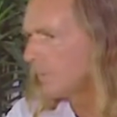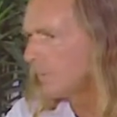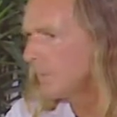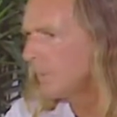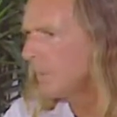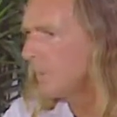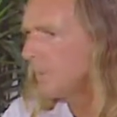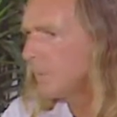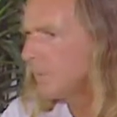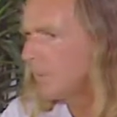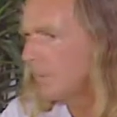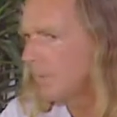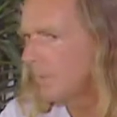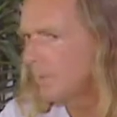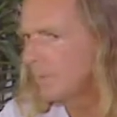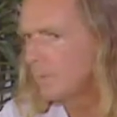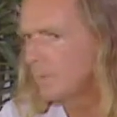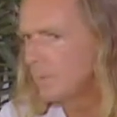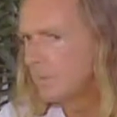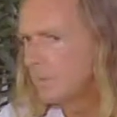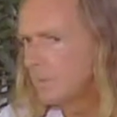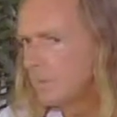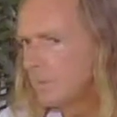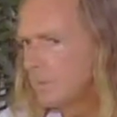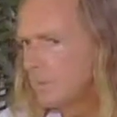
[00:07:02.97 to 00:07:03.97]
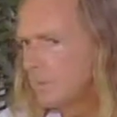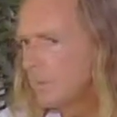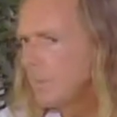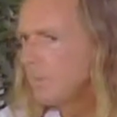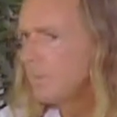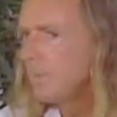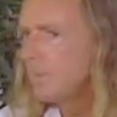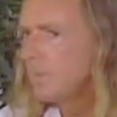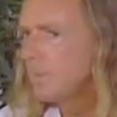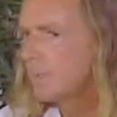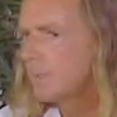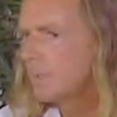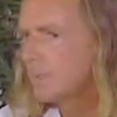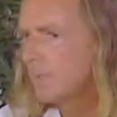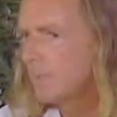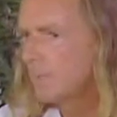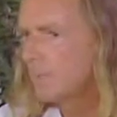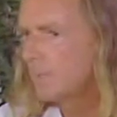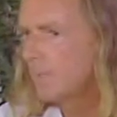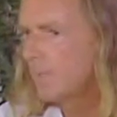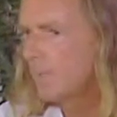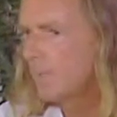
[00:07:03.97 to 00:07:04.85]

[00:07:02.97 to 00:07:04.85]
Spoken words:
We don't know. Nobody has come